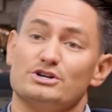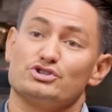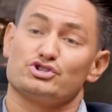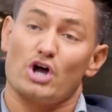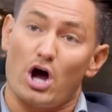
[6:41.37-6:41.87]

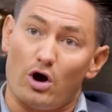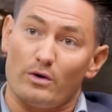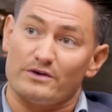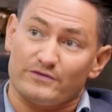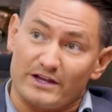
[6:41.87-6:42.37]
So
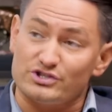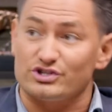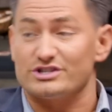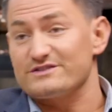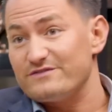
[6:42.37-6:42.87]

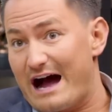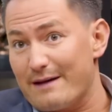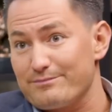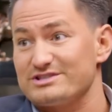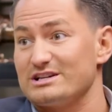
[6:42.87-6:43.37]
inflation's at
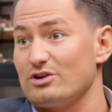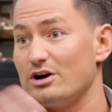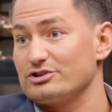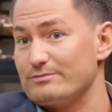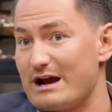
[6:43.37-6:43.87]
5%,
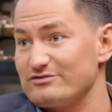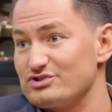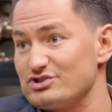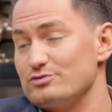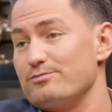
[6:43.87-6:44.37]
long-term average
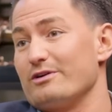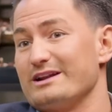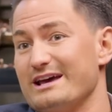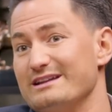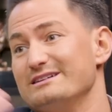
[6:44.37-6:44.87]
is
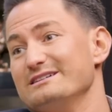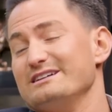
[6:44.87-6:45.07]
2.8.